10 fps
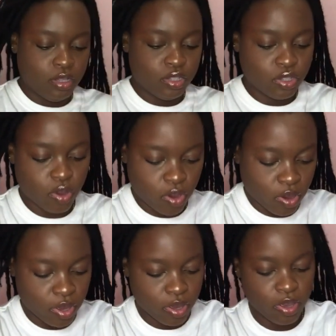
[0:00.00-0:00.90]
So,
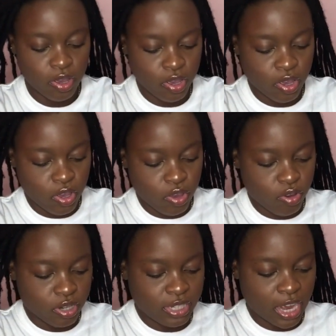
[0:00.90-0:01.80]

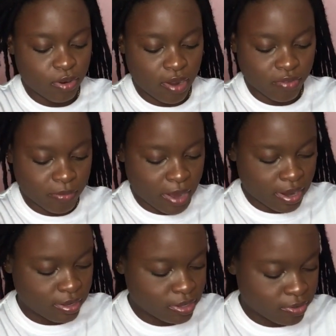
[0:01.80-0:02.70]
you'll see I don't have to buy anything,